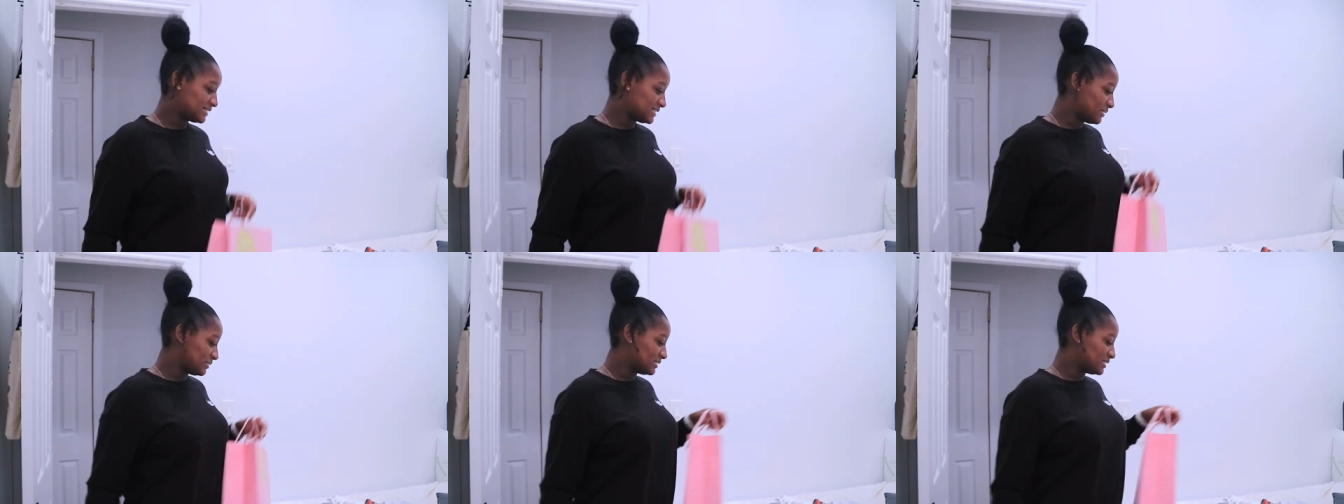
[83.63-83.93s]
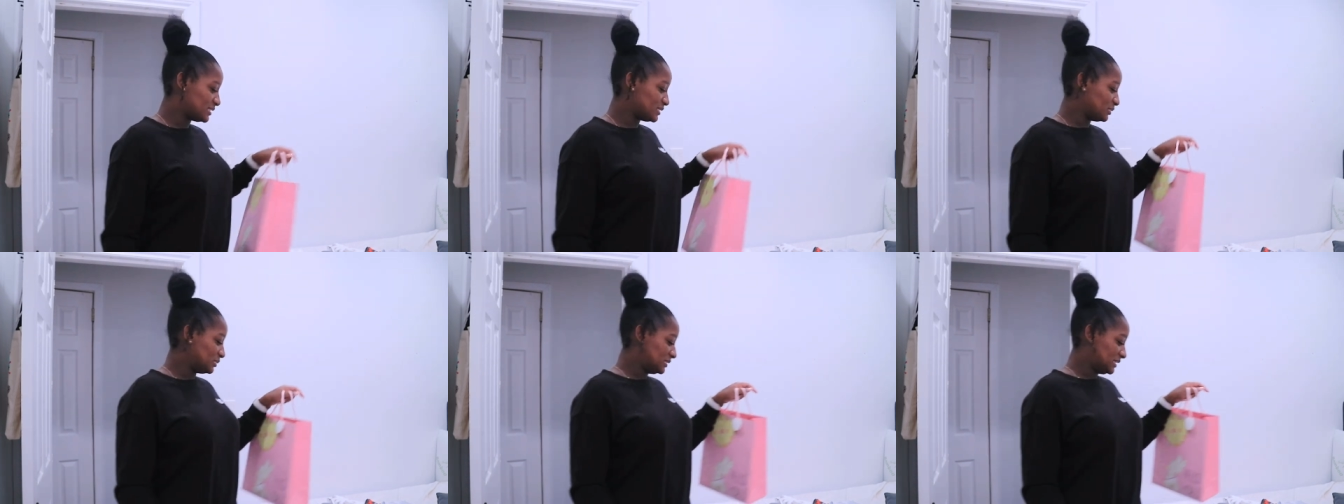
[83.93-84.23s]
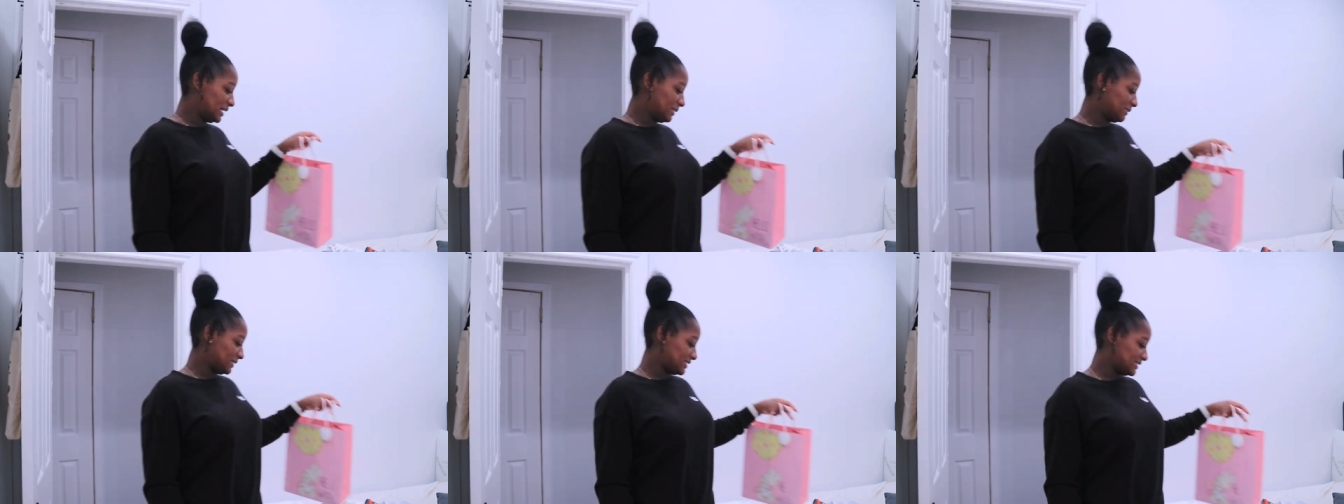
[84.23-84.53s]
I was so
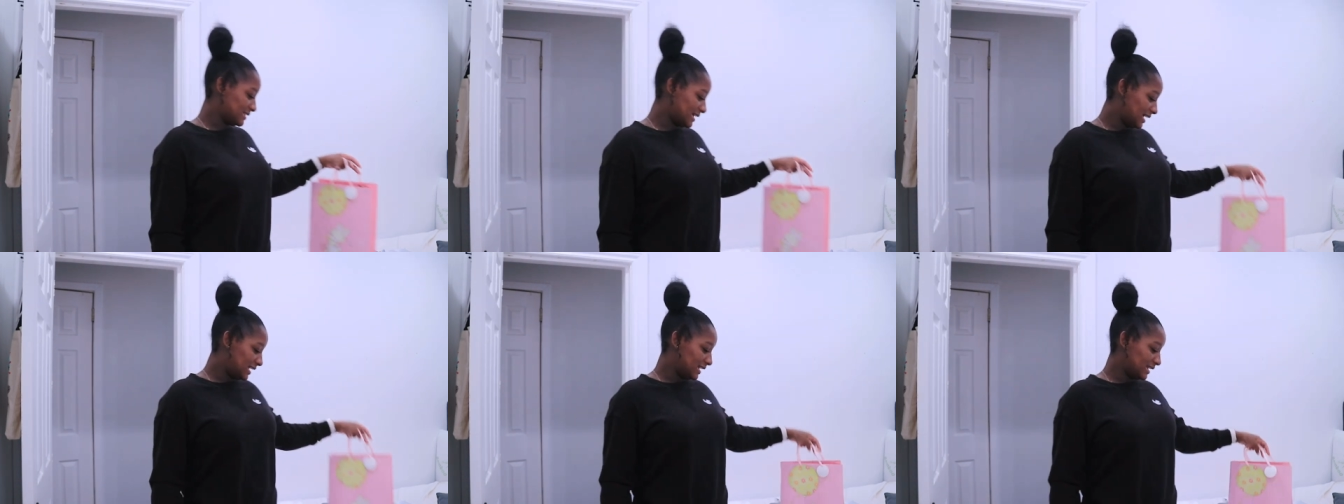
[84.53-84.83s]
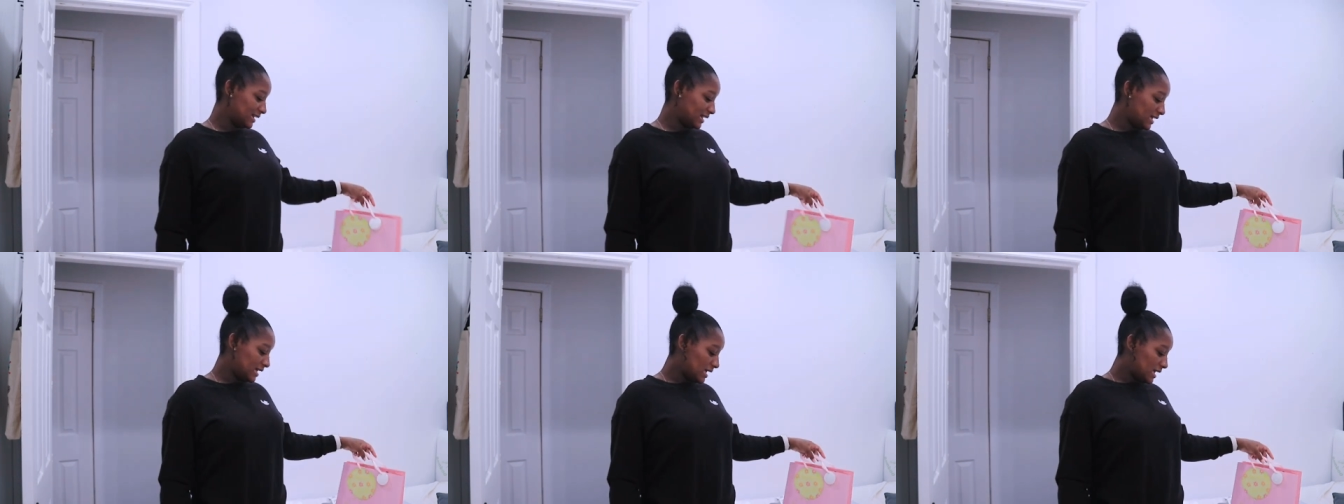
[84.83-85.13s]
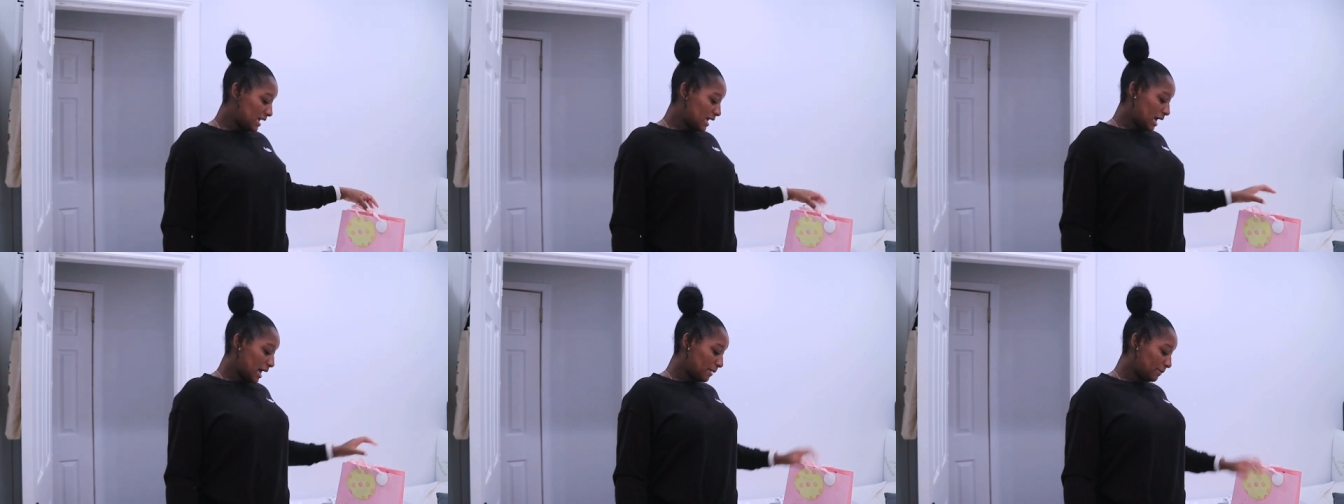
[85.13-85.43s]
damn excited
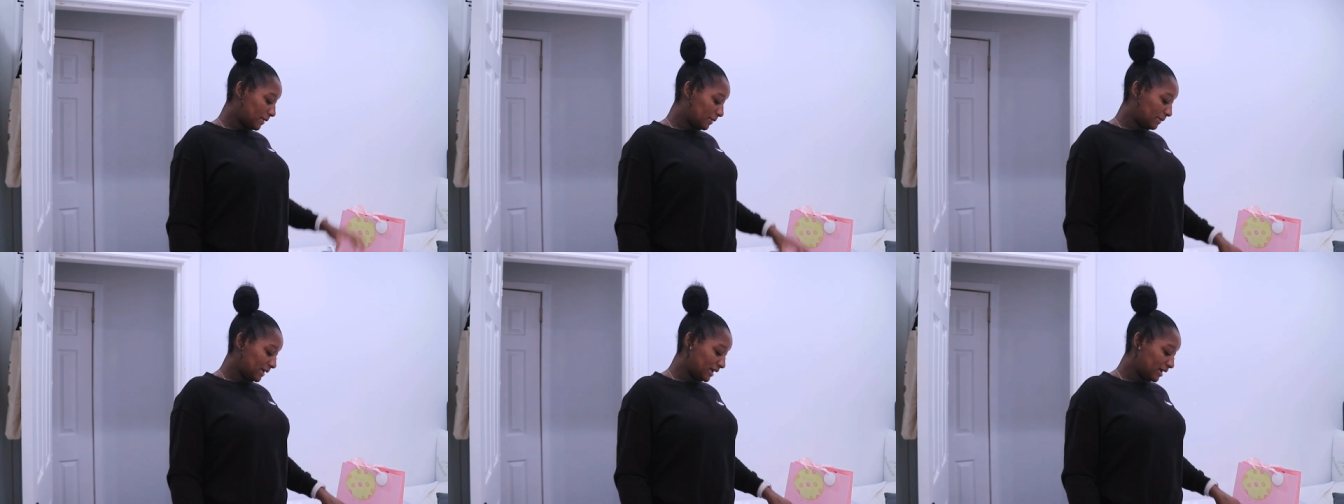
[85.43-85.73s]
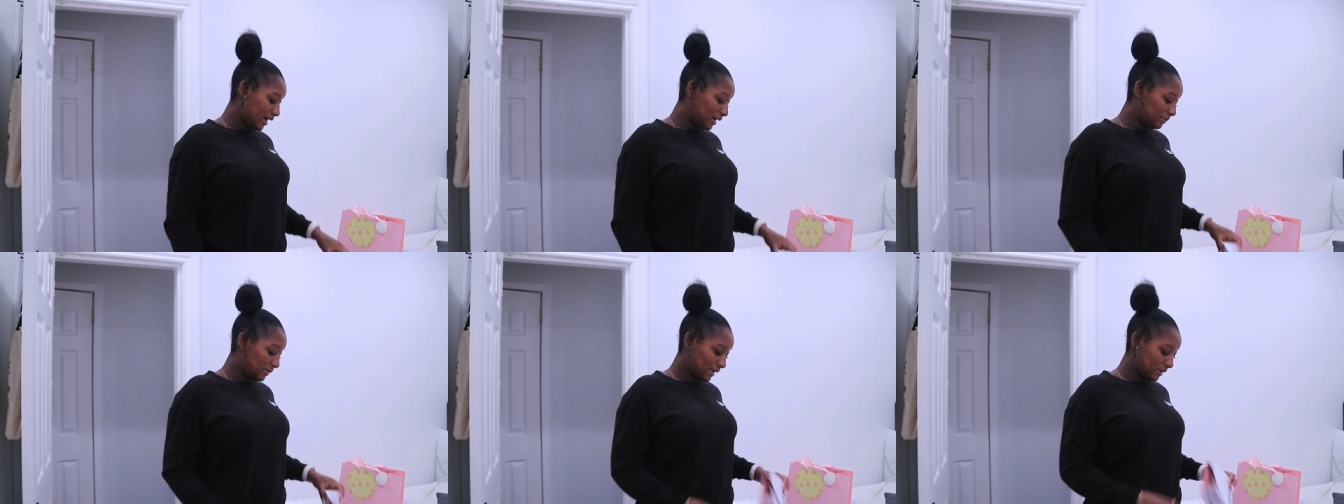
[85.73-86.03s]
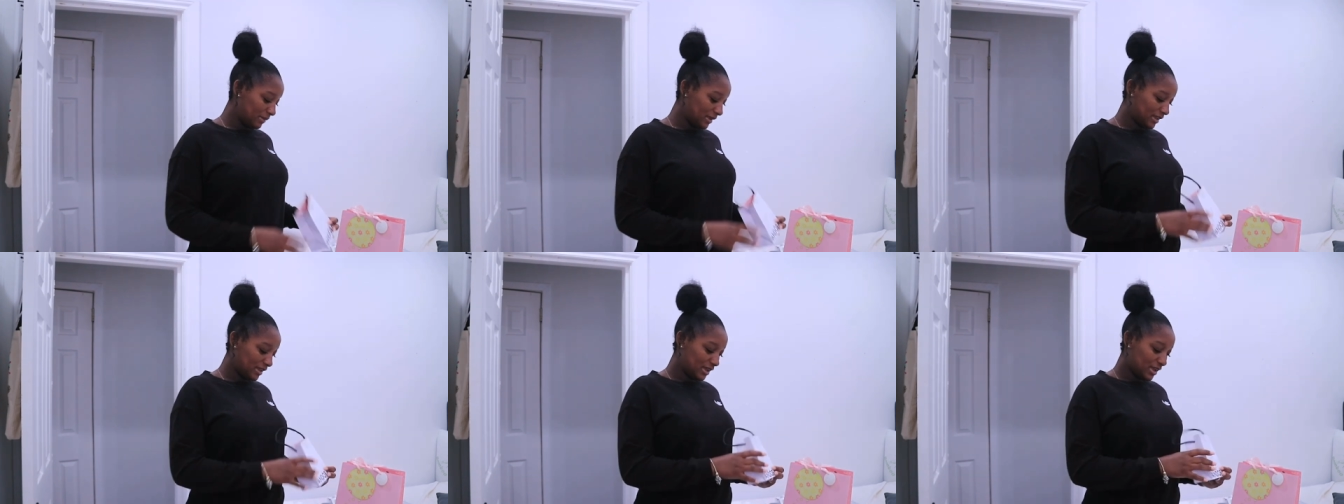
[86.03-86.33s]
about my god
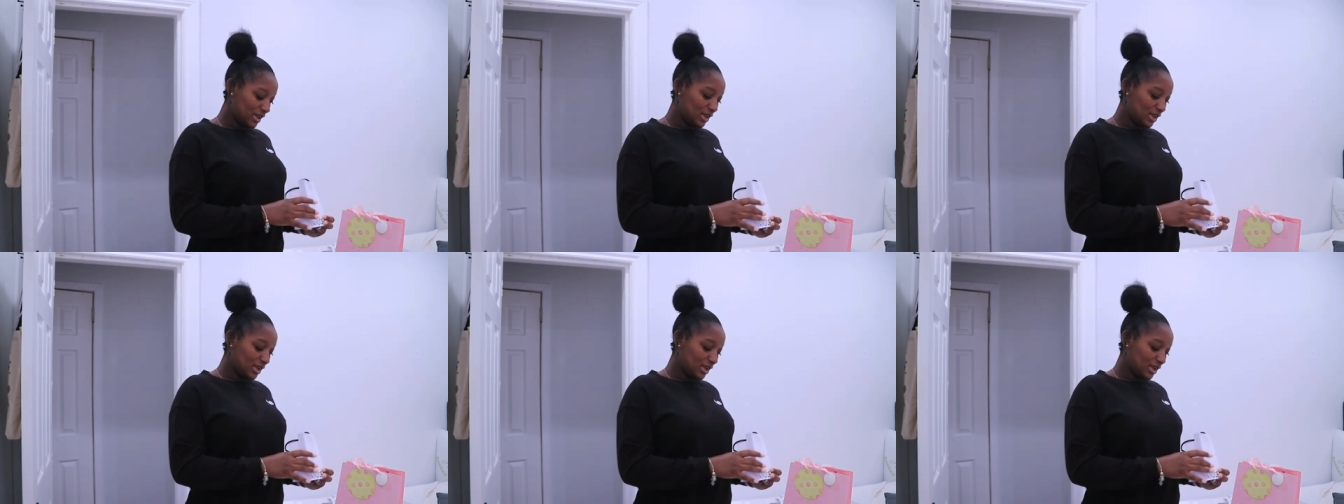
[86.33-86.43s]
baby.